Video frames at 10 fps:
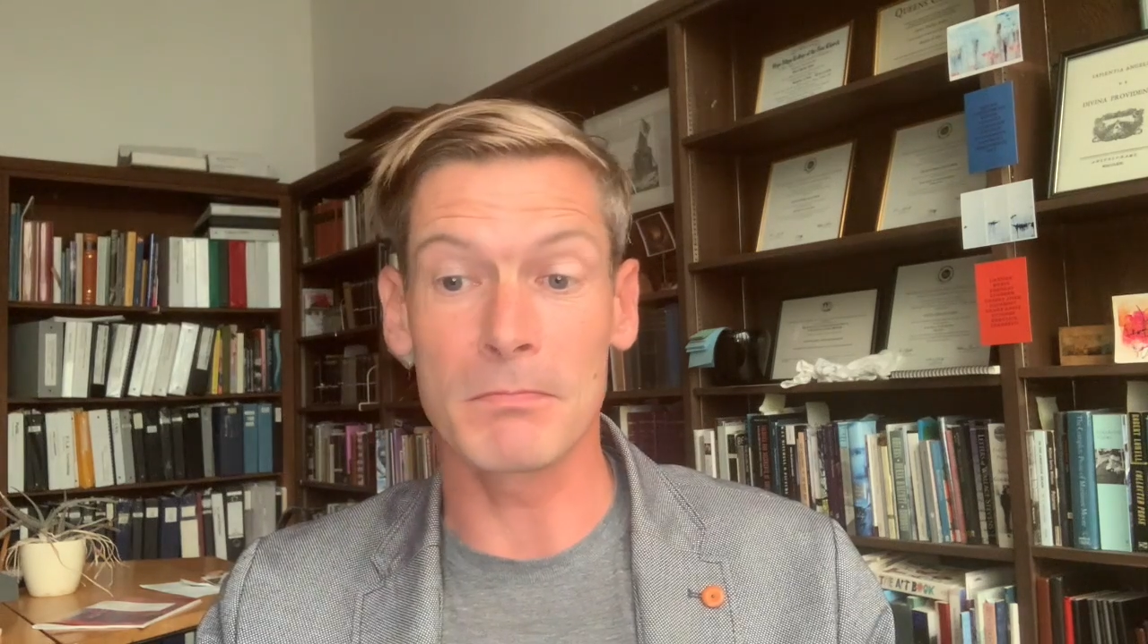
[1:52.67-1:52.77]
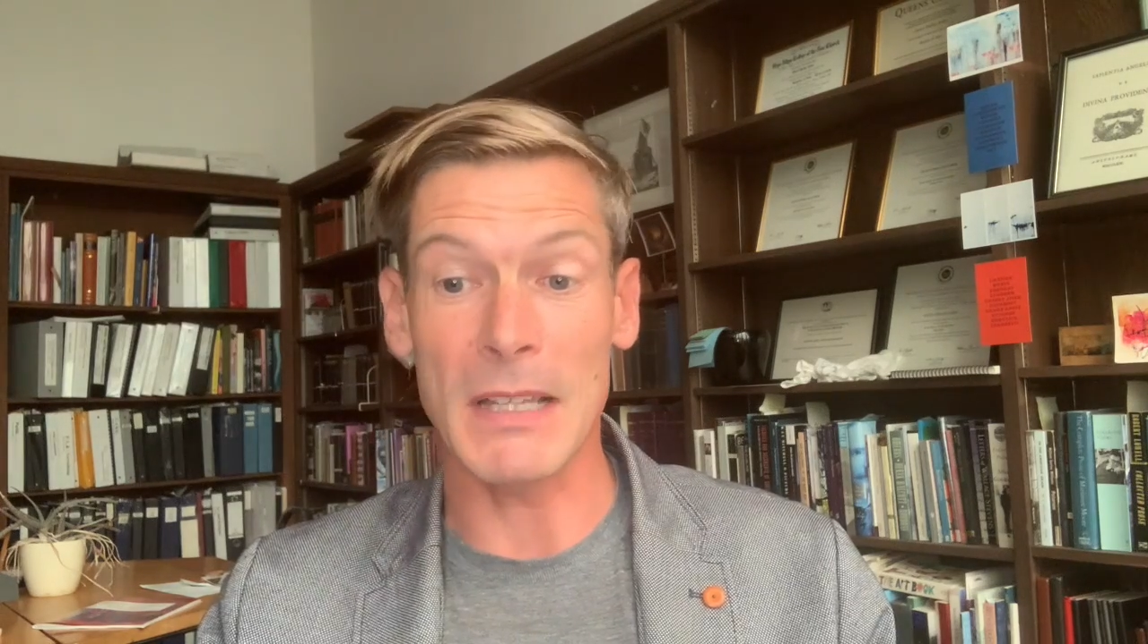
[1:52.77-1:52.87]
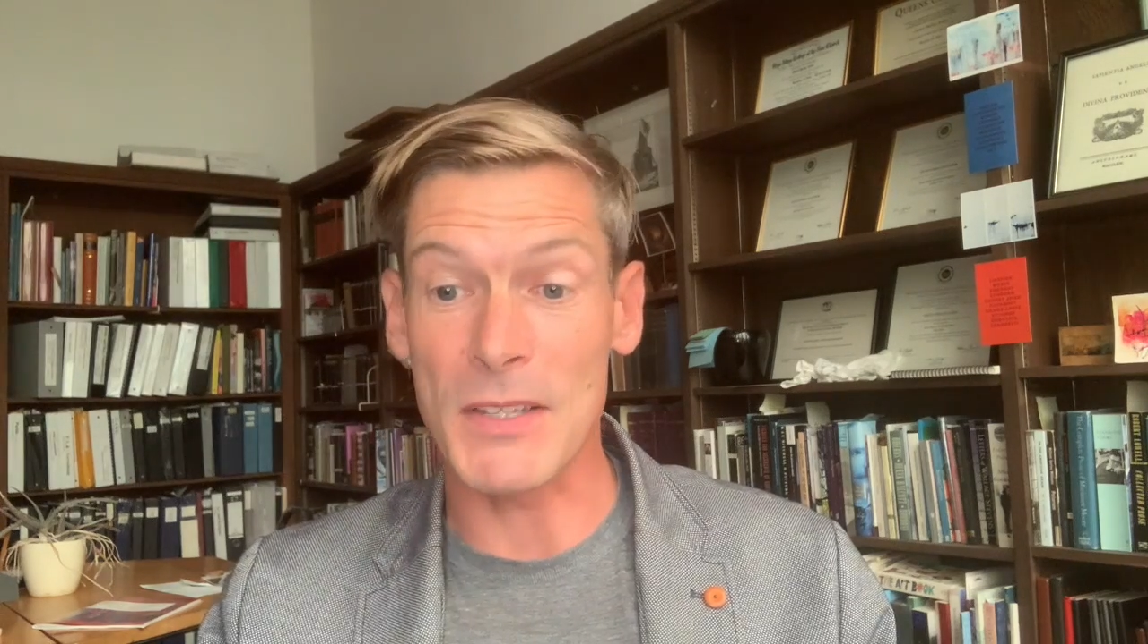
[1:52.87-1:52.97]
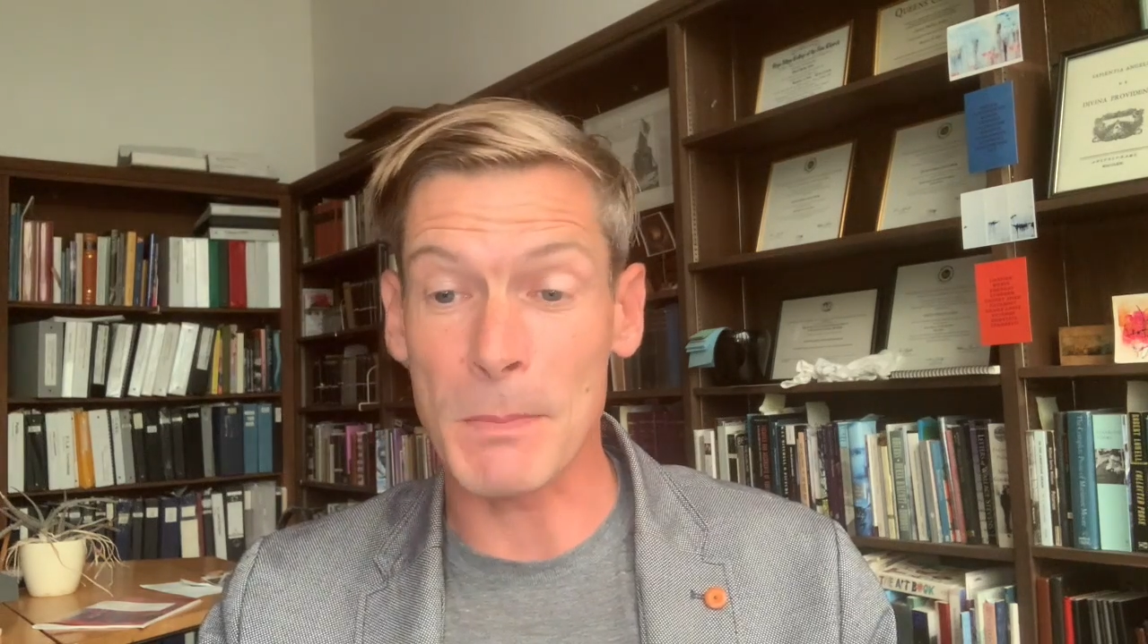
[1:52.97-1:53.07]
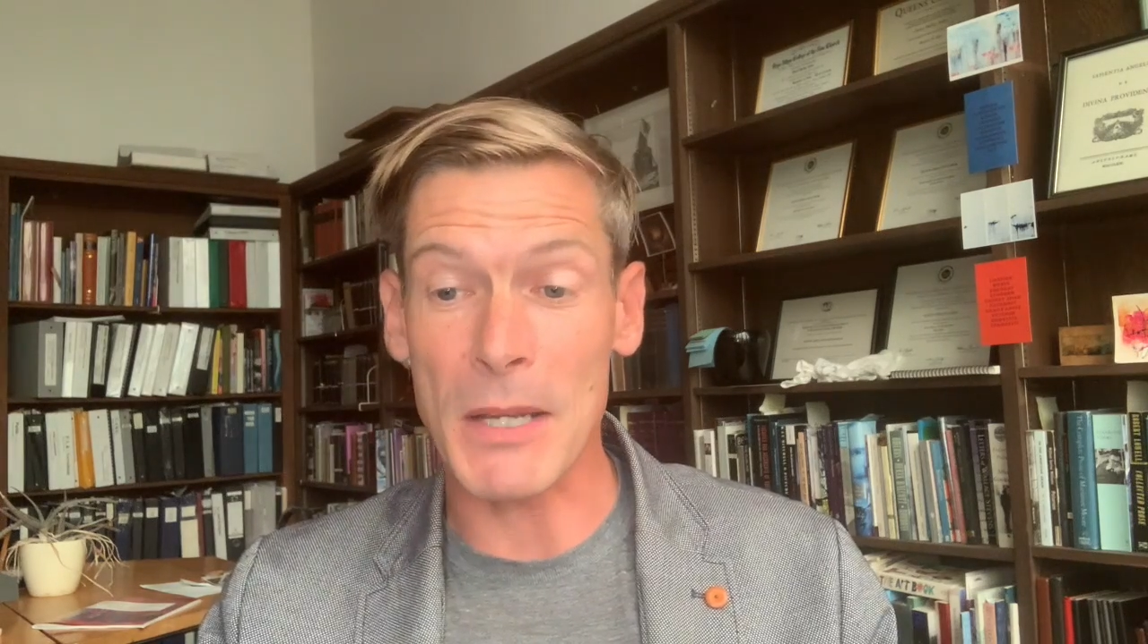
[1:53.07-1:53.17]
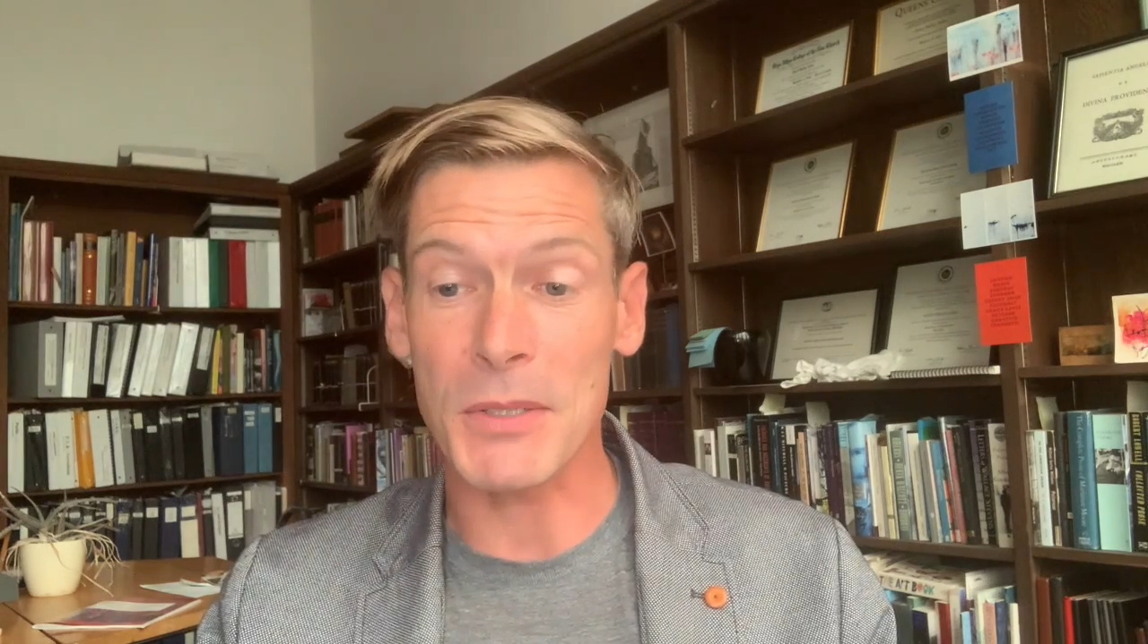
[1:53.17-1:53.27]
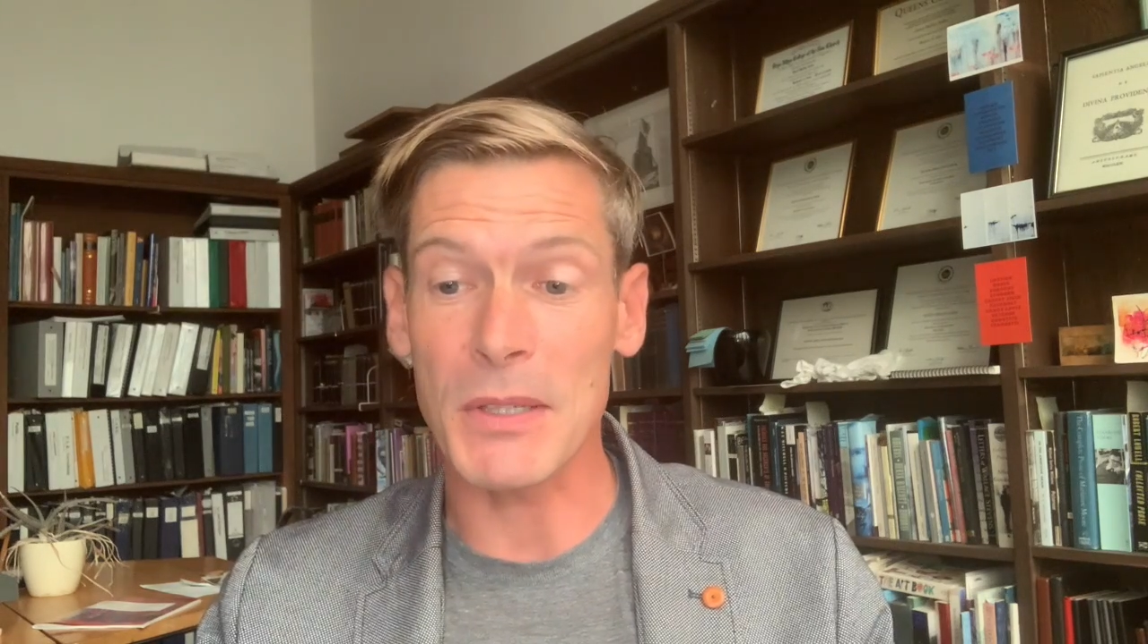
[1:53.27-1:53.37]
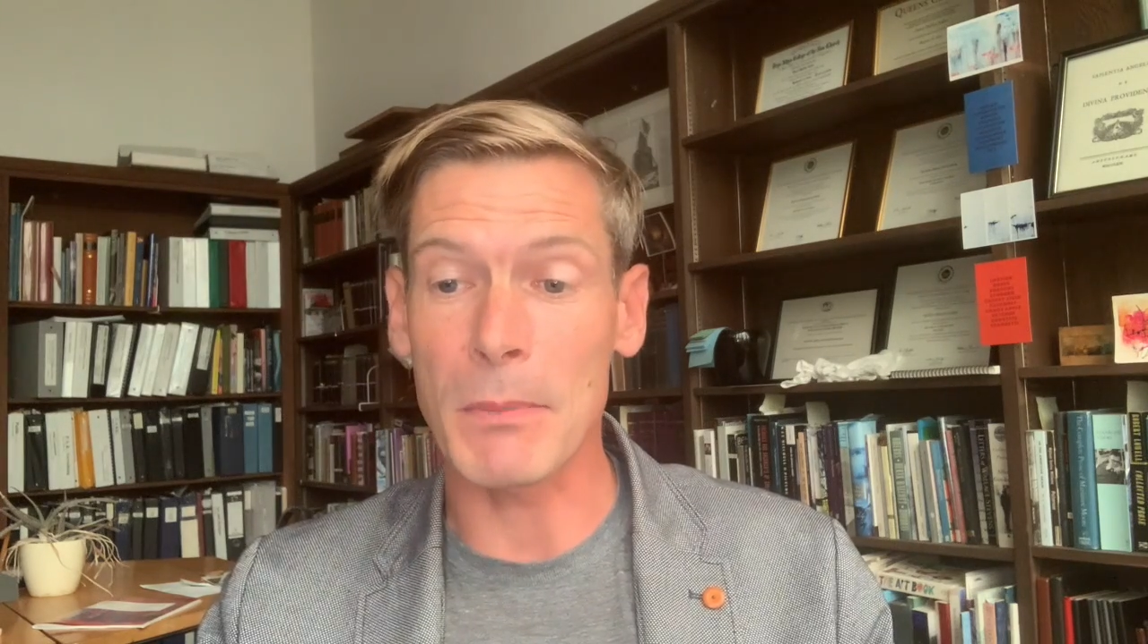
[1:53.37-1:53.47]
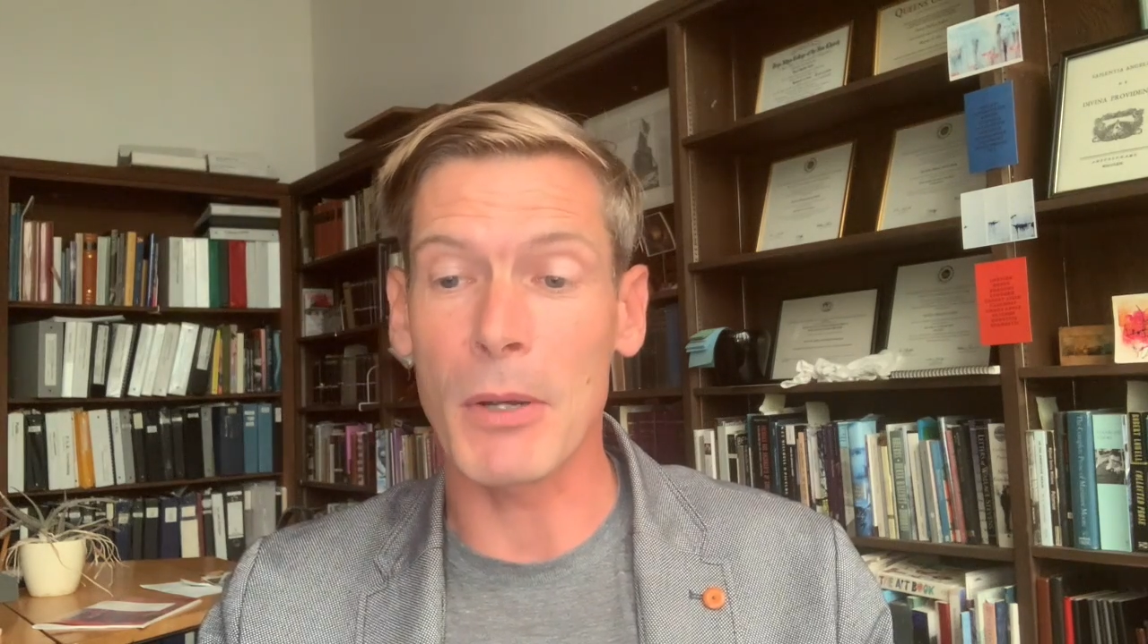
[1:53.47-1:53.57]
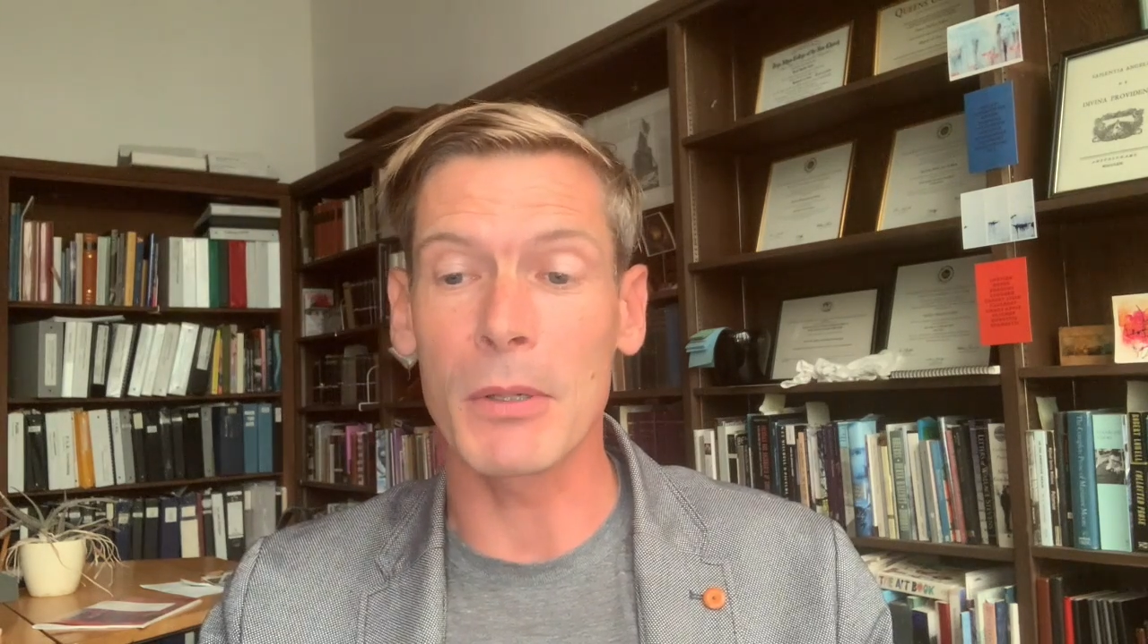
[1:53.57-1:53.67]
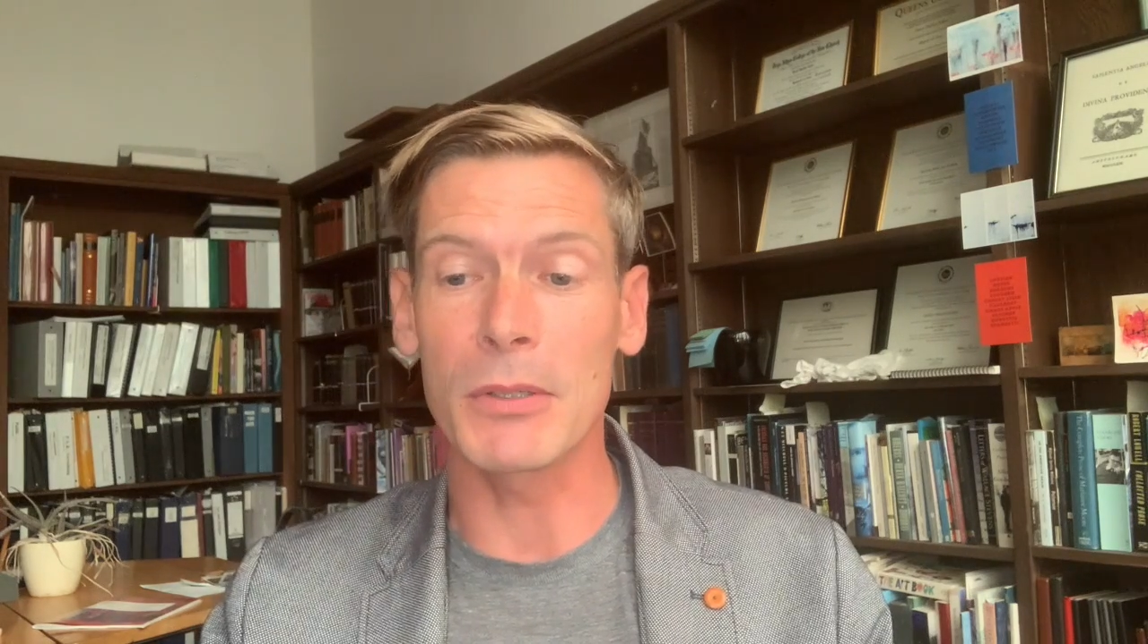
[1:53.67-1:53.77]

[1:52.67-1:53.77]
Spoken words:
especially the poet